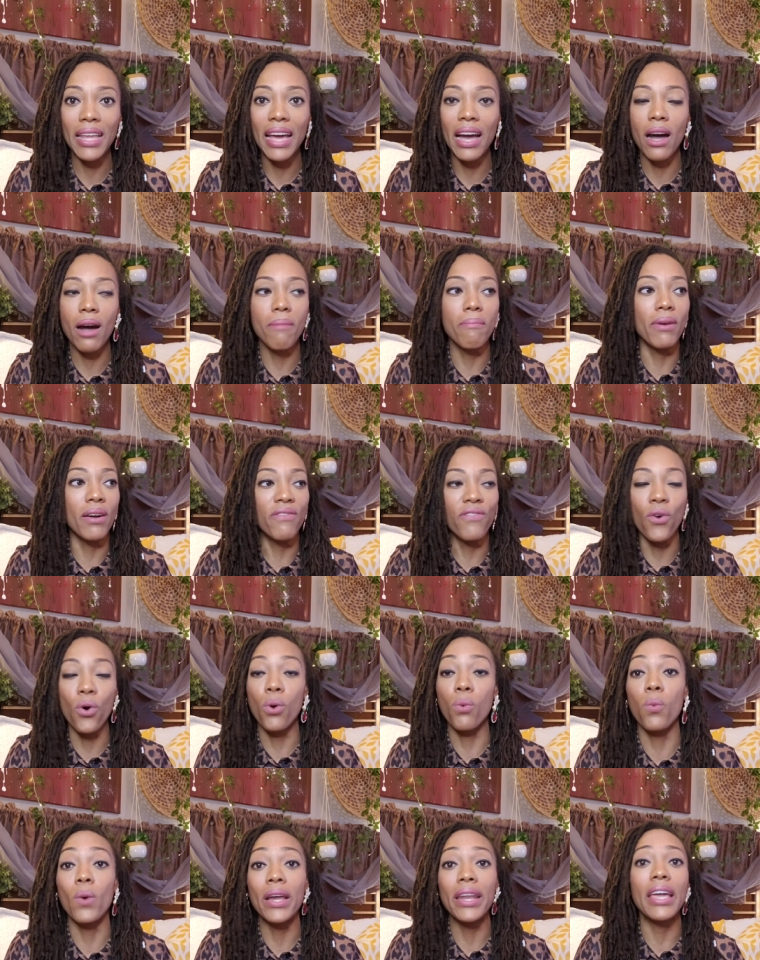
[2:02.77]
now. But for
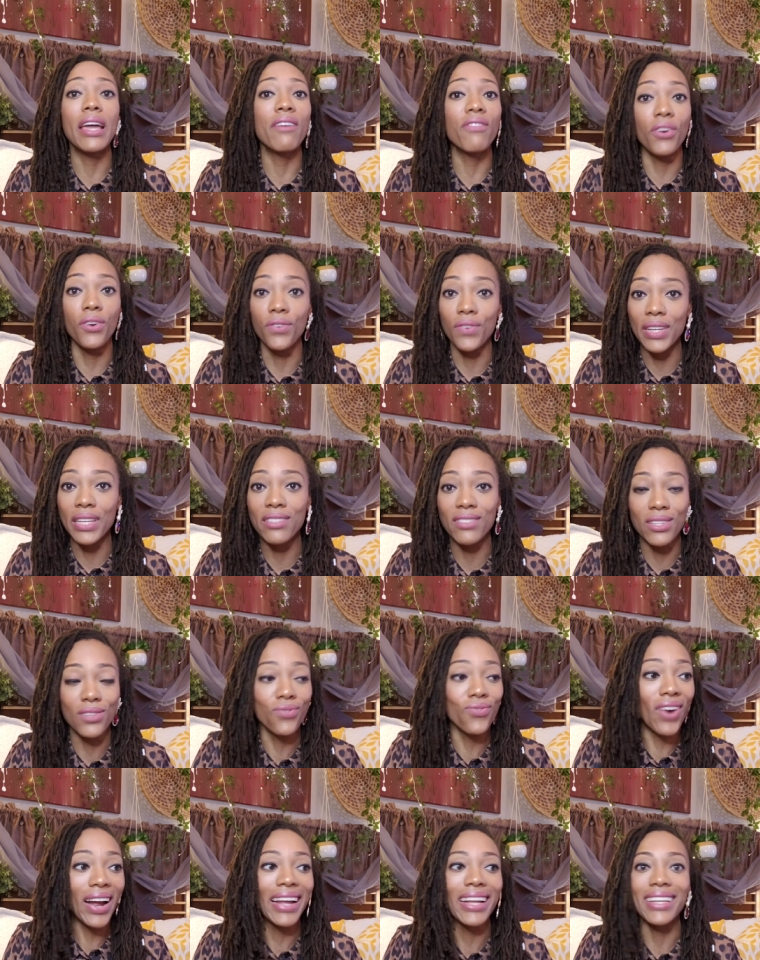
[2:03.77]
whatever
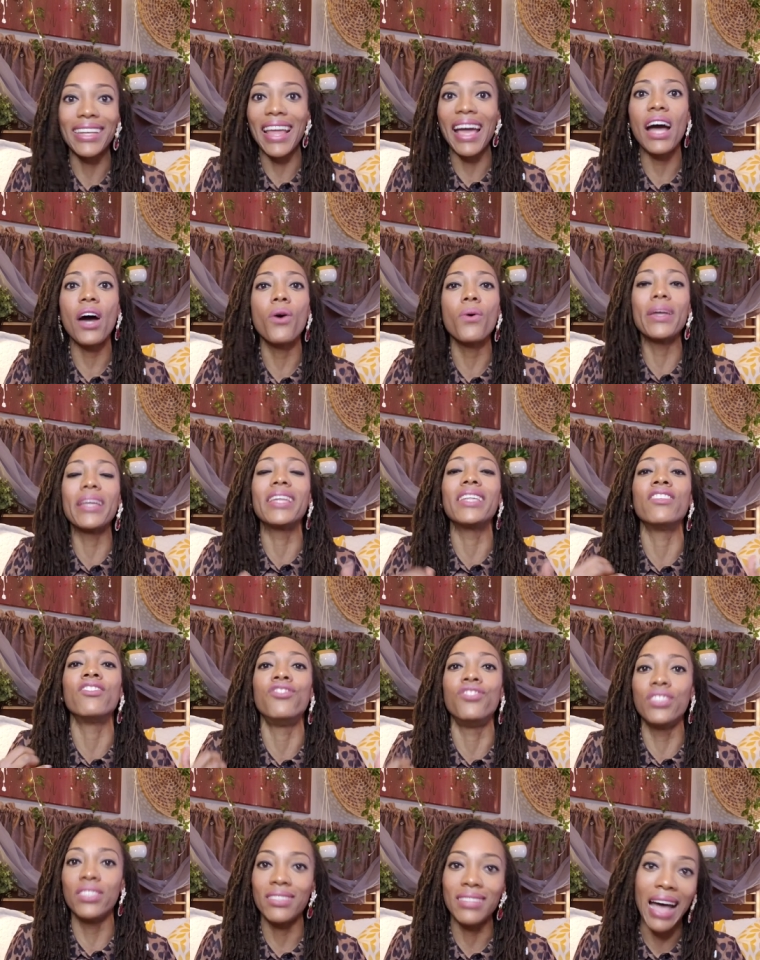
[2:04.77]
reason, right now, it is
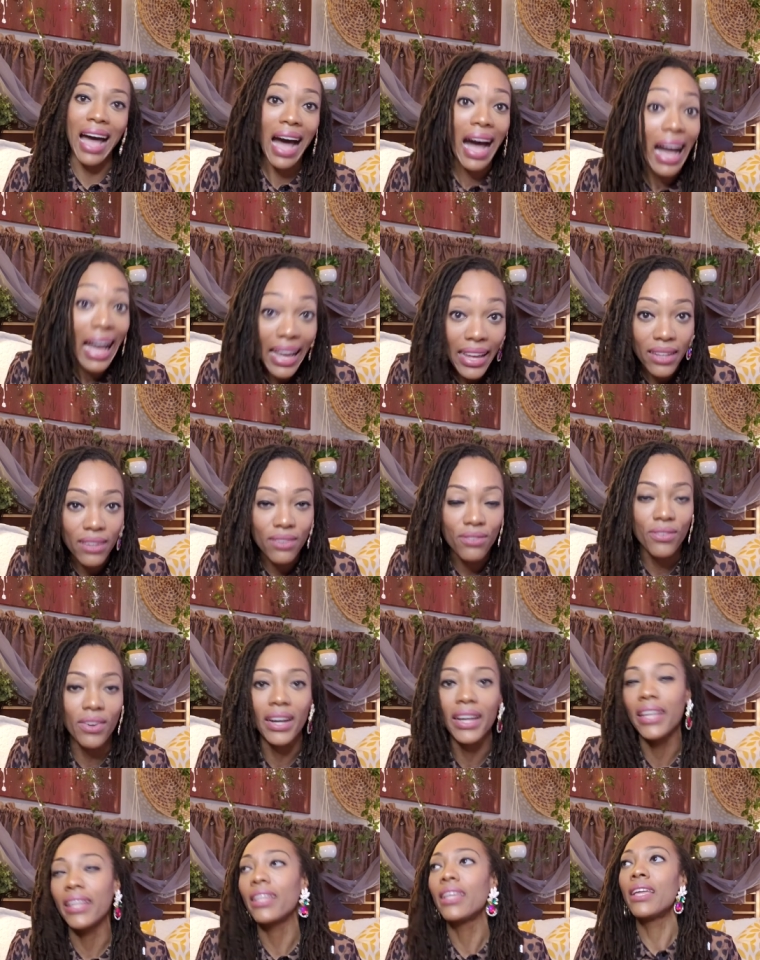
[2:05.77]
just hot,
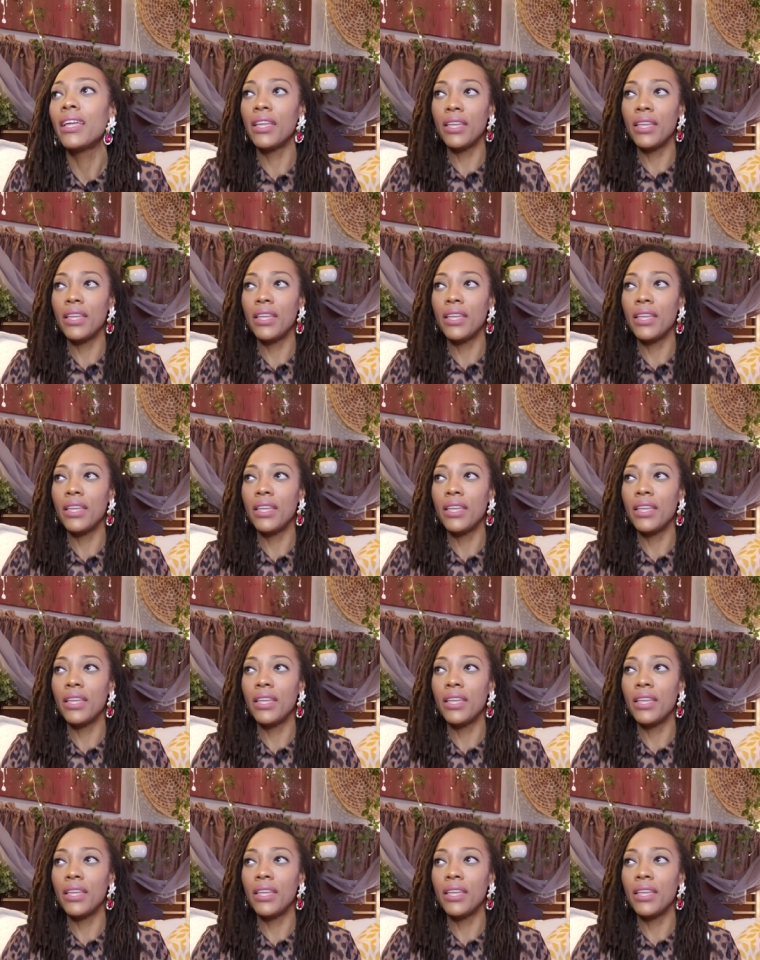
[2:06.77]
right?